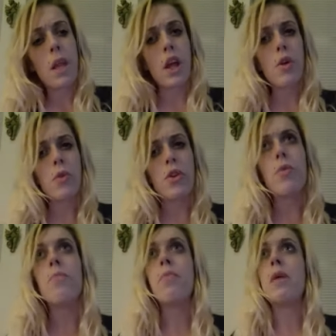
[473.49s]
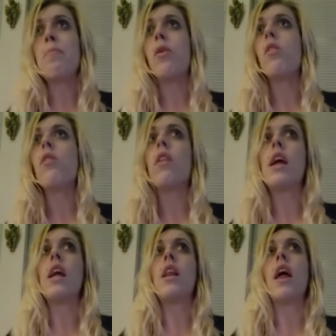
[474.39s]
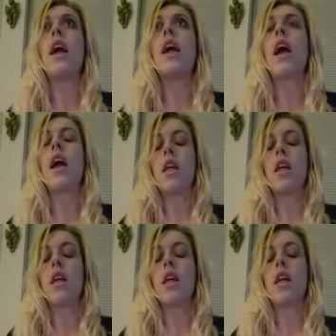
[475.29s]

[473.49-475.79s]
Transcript: YouTube people and like